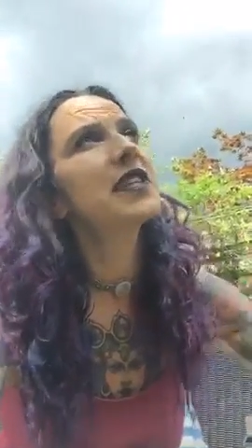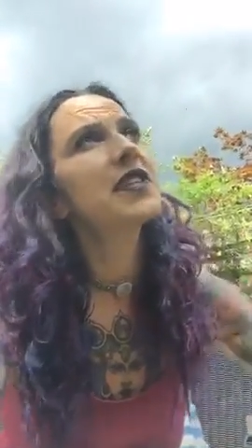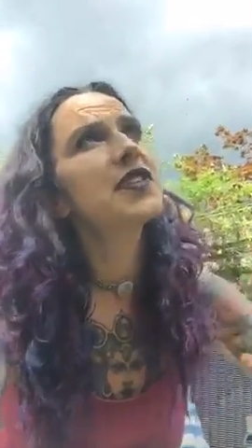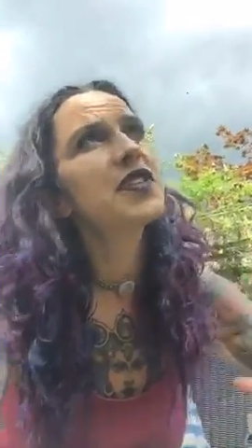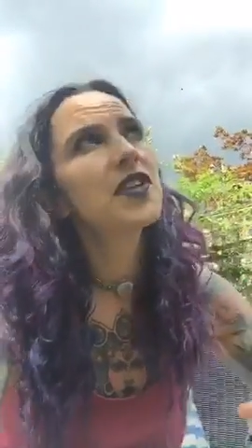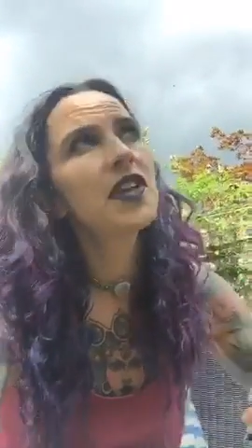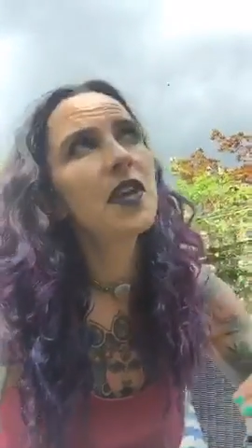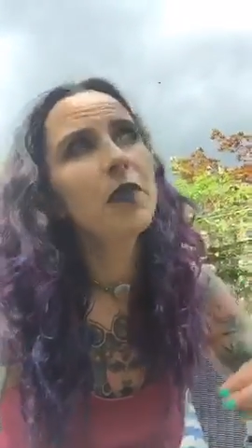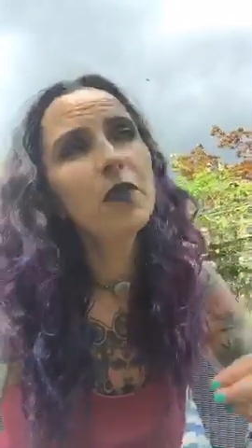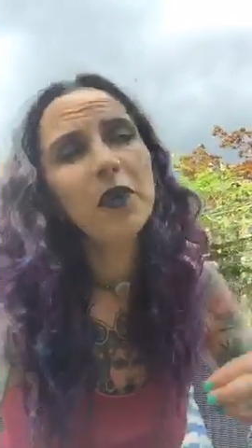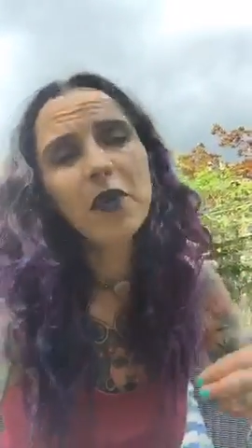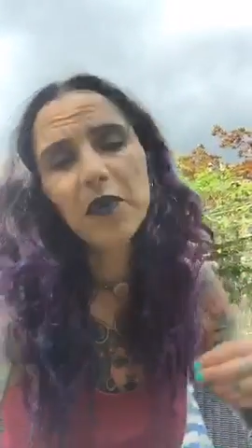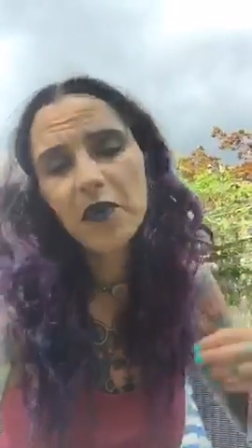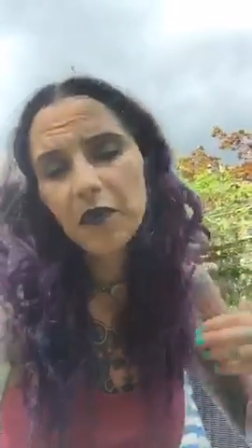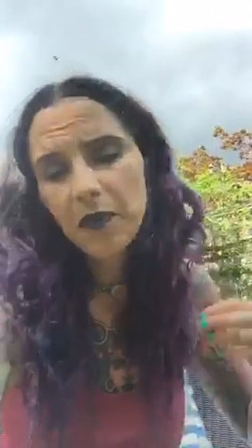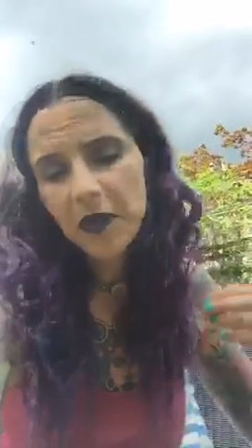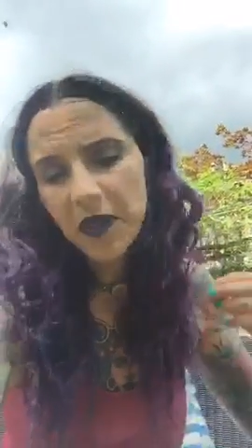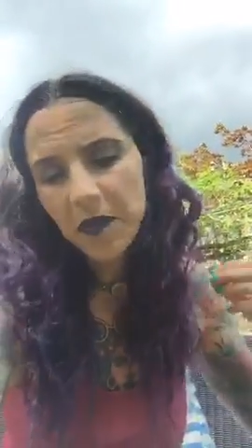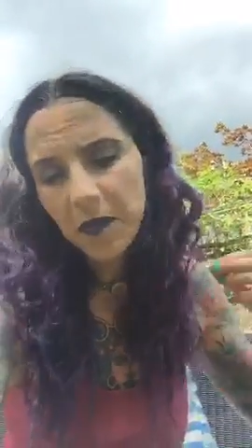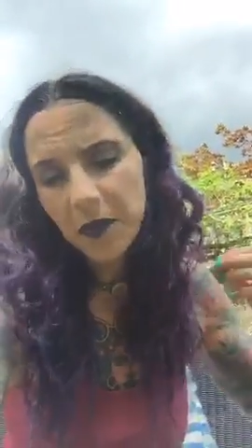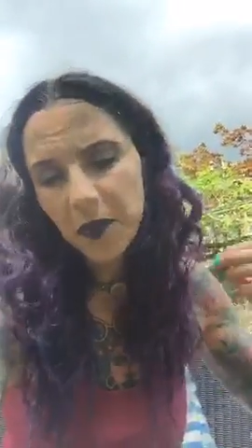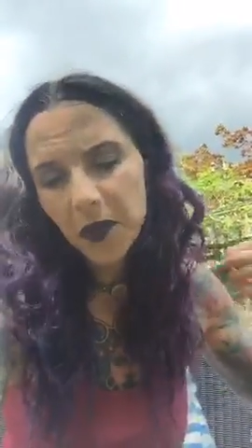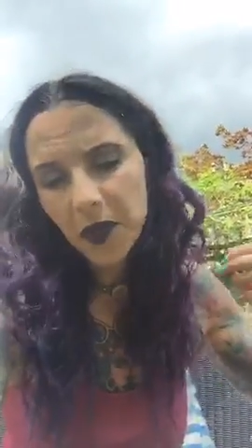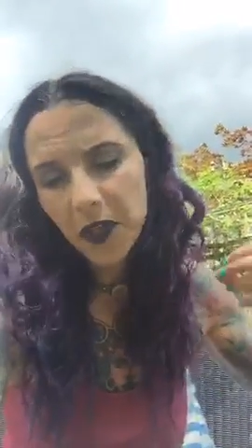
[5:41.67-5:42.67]
I work with
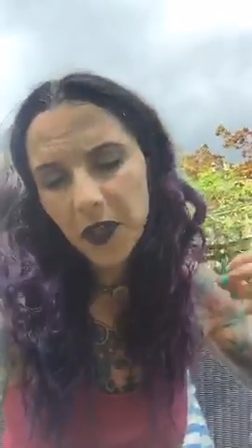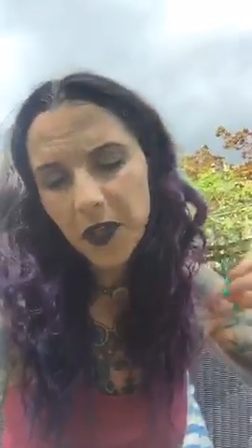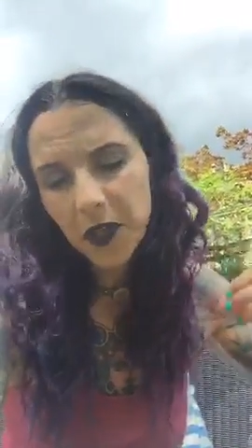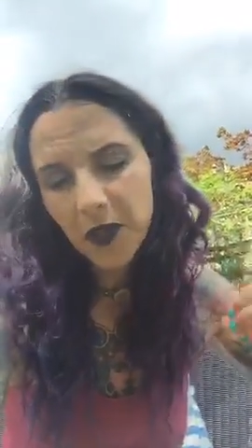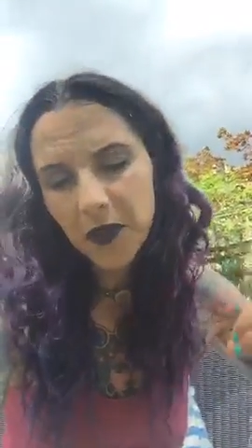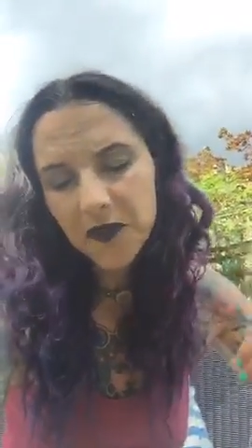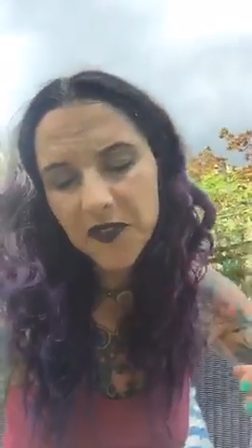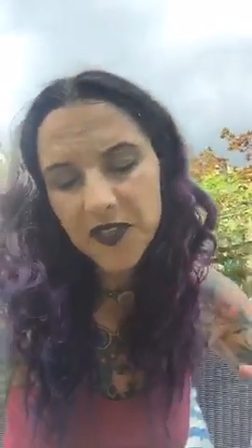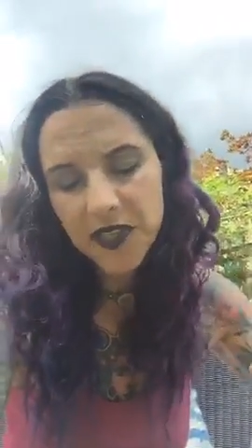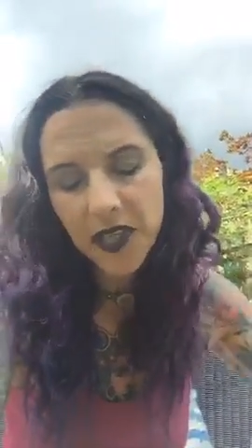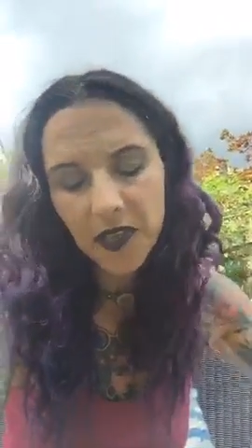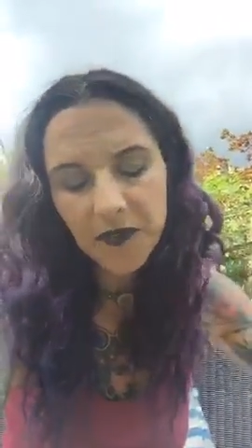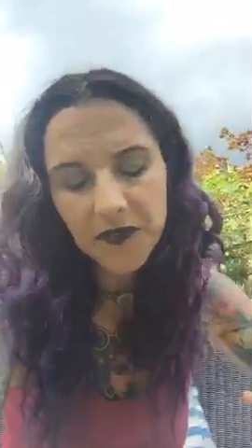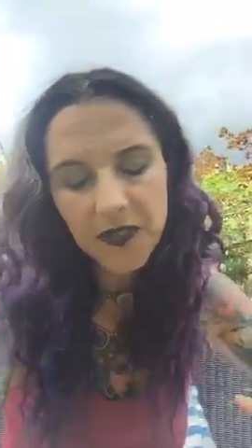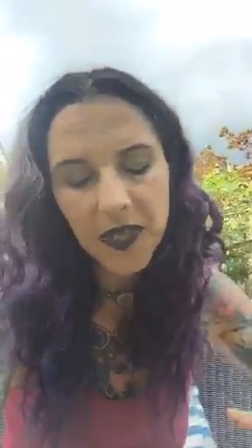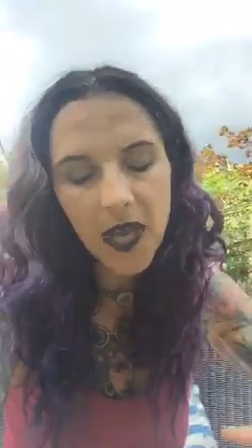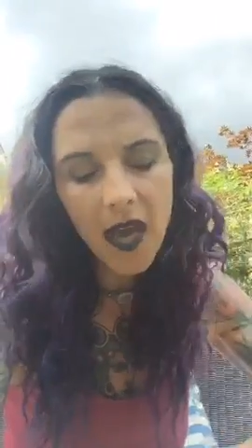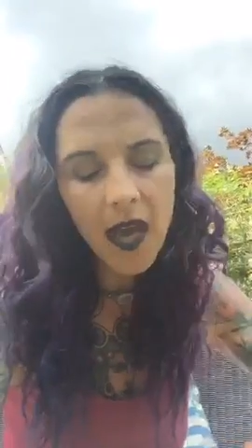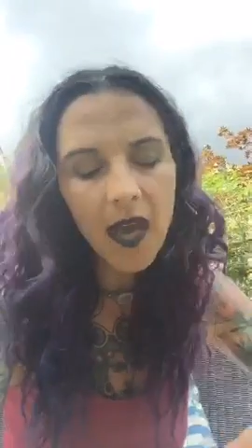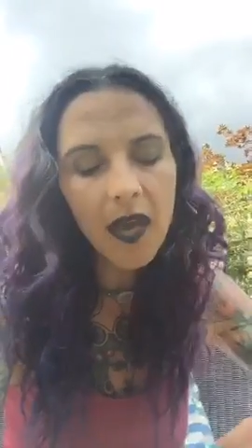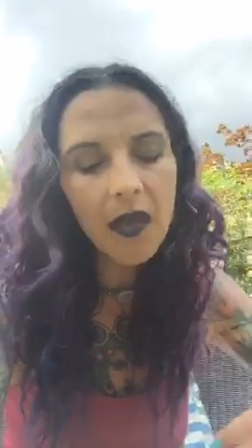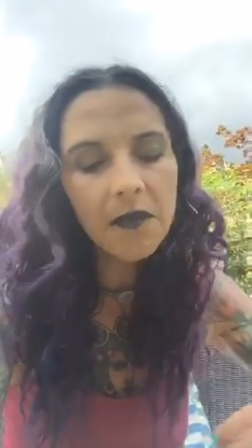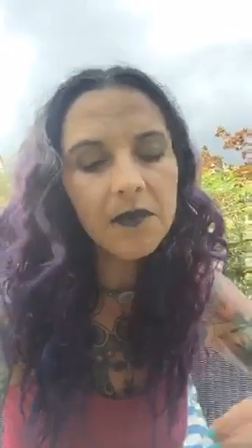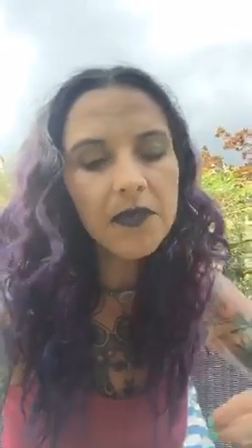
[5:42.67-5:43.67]
people who have
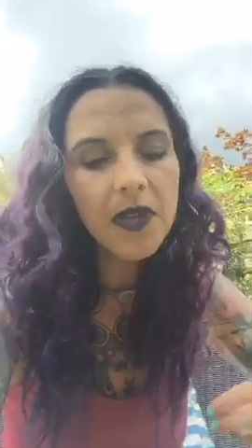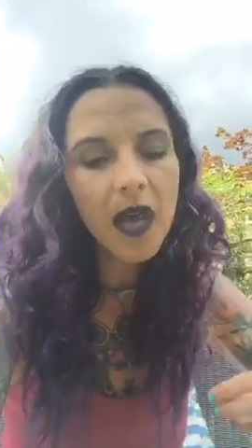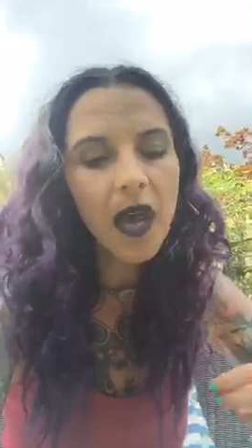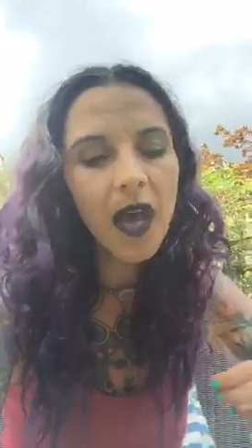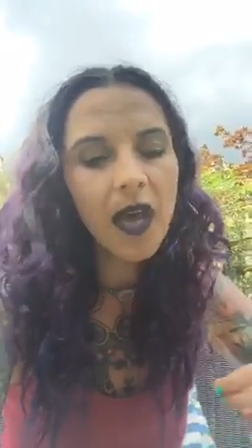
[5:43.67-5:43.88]
self-harm.